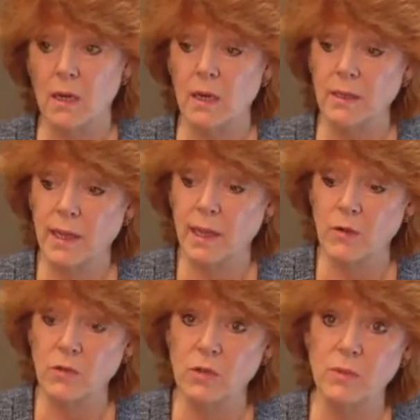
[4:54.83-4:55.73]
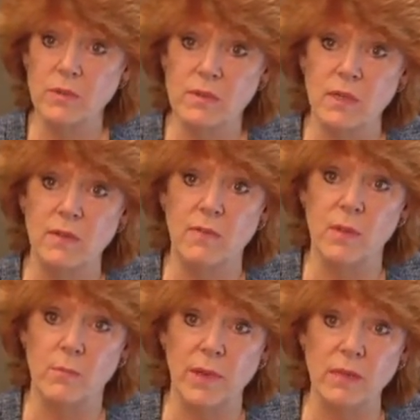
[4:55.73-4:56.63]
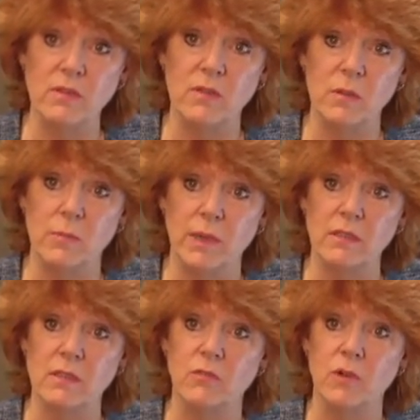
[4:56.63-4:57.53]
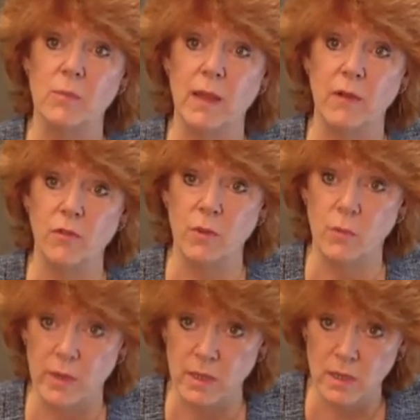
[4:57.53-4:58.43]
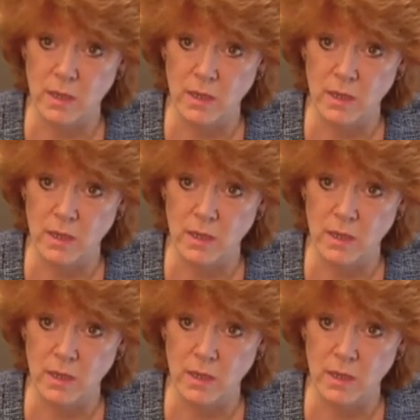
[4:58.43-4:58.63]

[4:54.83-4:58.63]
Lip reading: on how to receive the best of the best from everyone